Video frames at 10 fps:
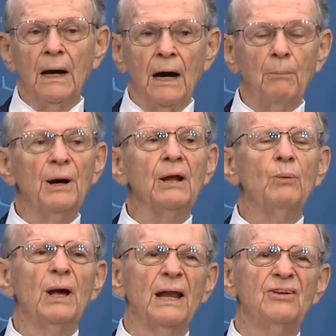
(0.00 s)
Uh, but
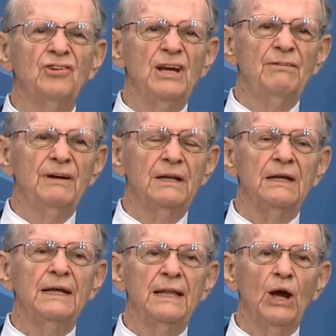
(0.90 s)
it will achieve it
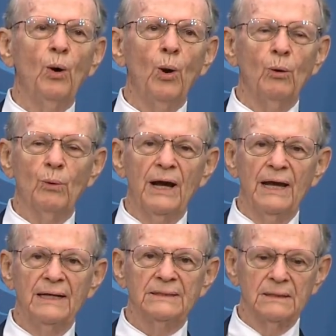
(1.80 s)
in the old
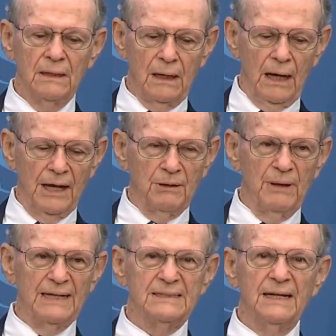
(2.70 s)
ways on
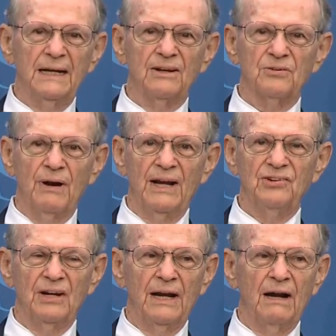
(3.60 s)
domestic
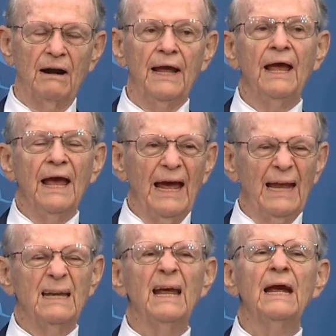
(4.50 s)
discretionary
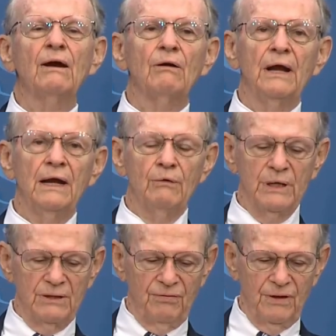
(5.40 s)
and tinkering
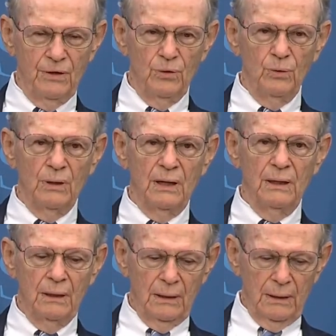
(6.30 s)
with a few
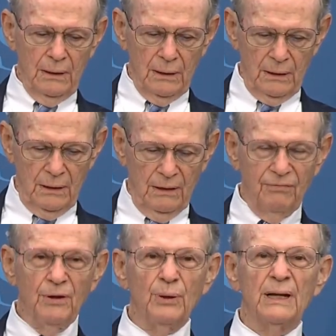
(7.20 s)
uh, a
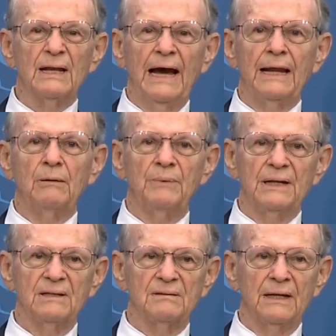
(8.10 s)
few
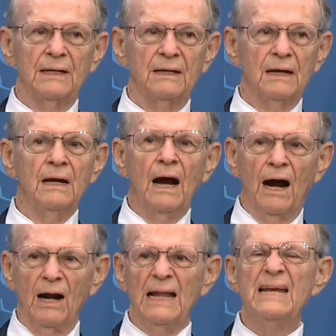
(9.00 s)
entitlements that uh,
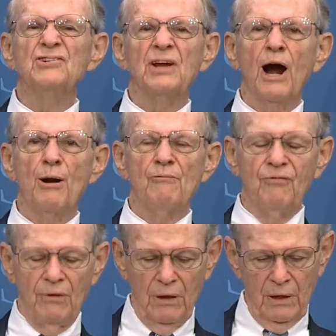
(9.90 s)
are least
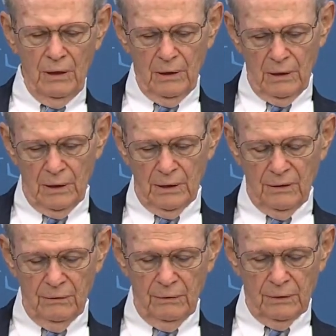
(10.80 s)
harmful uh,
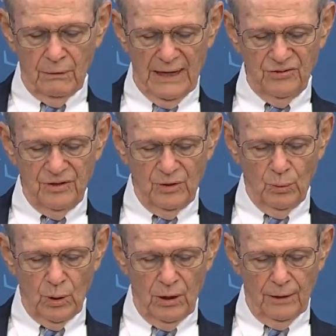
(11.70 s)
to the rest of
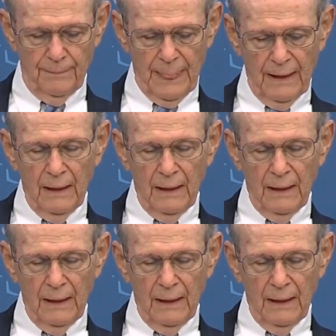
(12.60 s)
the world.